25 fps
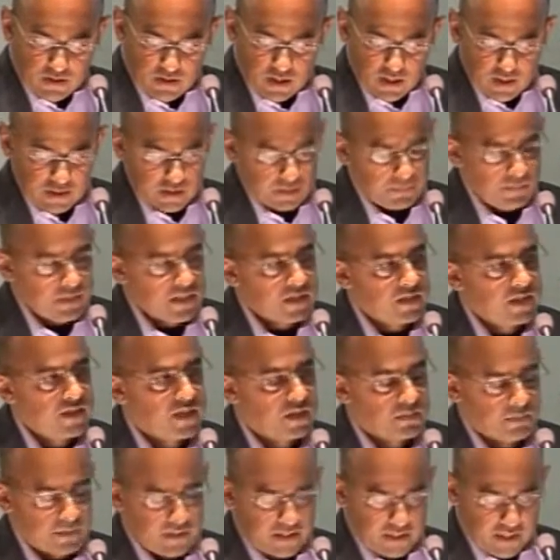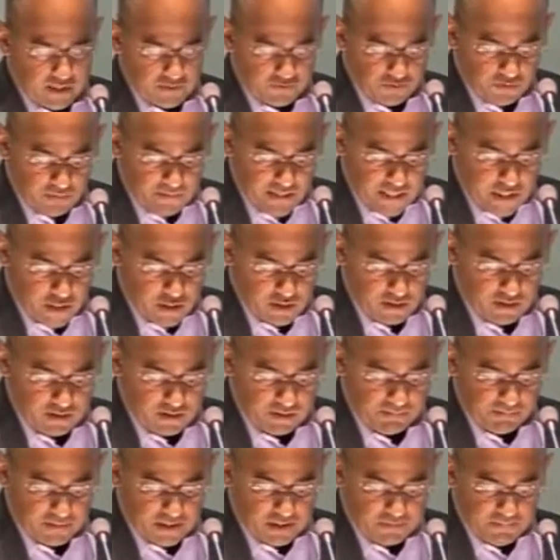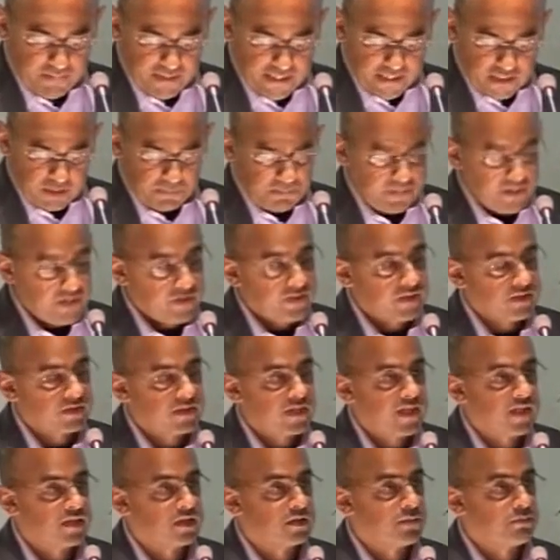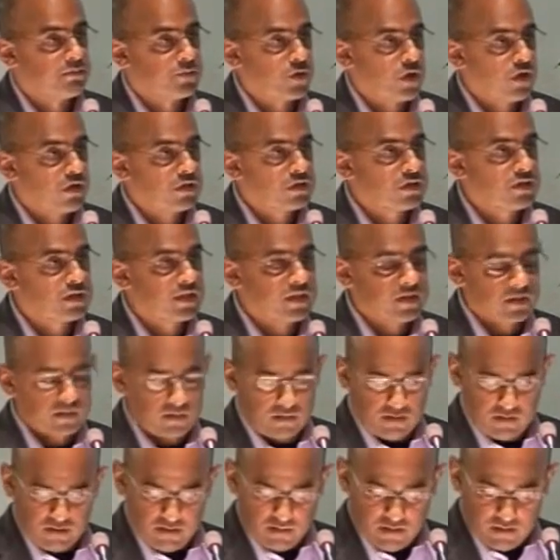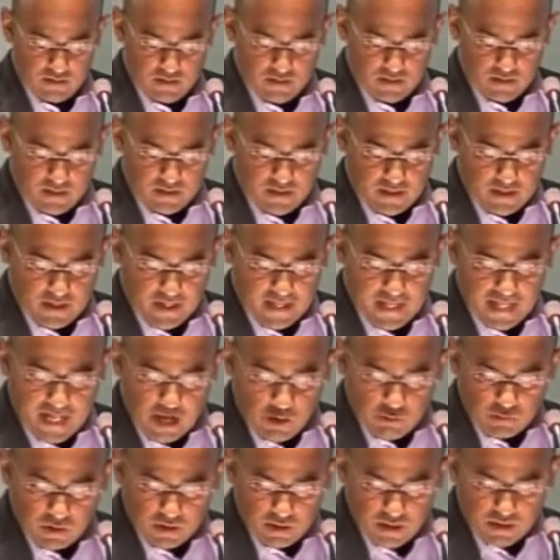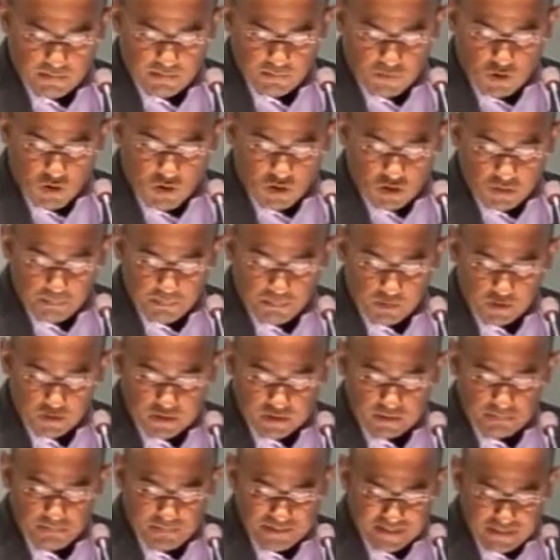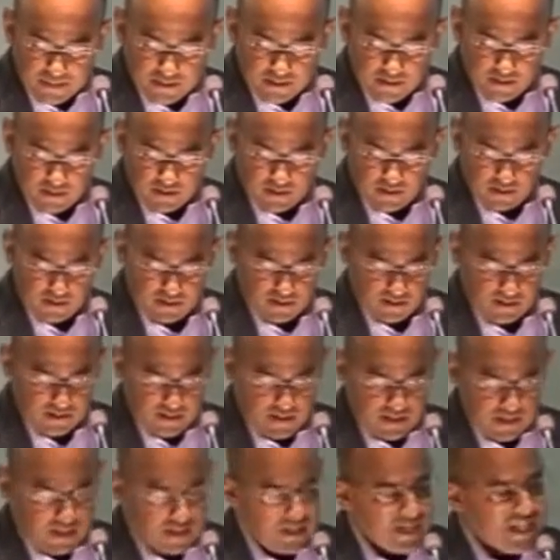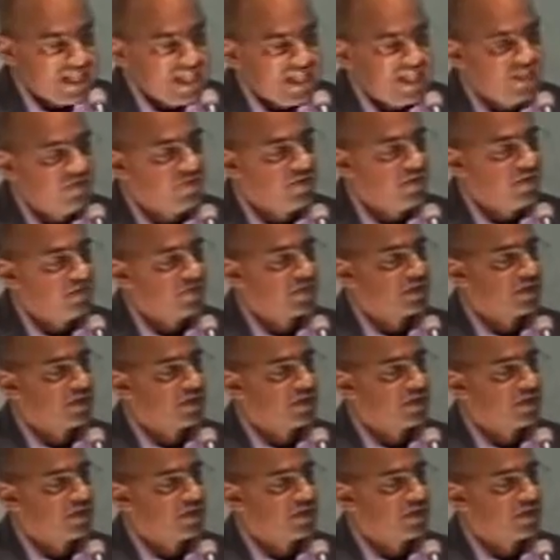Ultimately, urban transformation must be experienced as a process, an outcome, or a possibility, even if